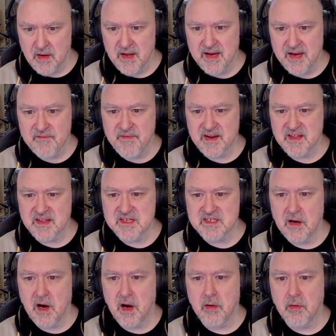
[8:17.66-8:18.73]
In fact,
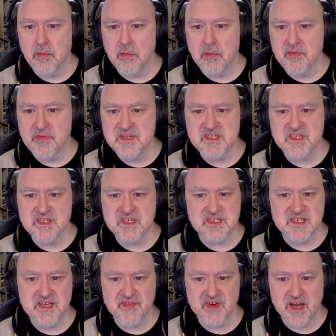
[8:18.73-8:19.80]
there's, oh, this is a
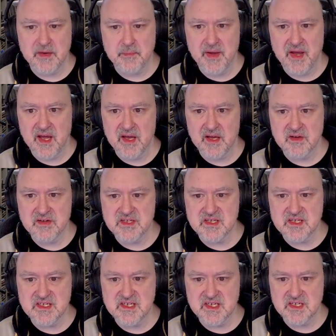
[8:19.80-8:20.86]
seven, eight pair because of
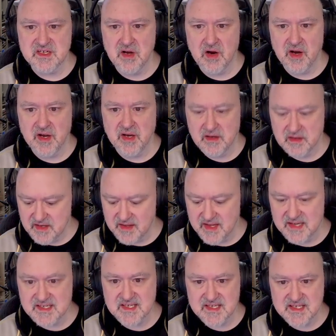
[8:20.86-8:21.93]
the six, nine. So
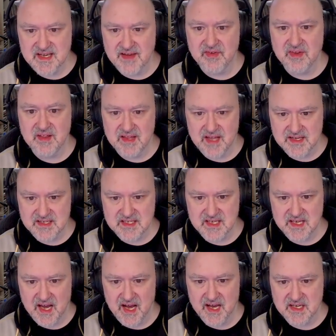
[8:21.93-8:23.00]
that's the seven, that's
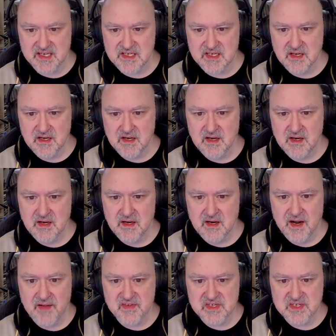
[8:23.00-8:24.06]
the eight,
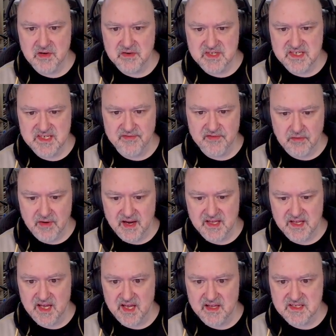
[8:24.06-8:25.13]
and there's no seven or
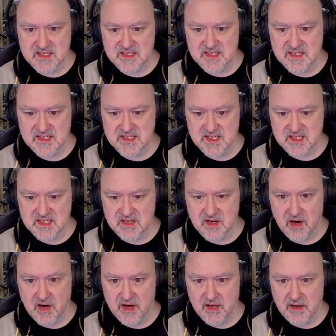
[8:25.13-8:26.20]
eight there. This is a six,
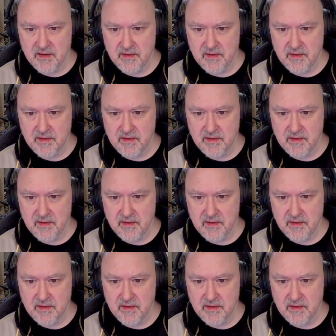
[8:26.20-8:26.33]
nine.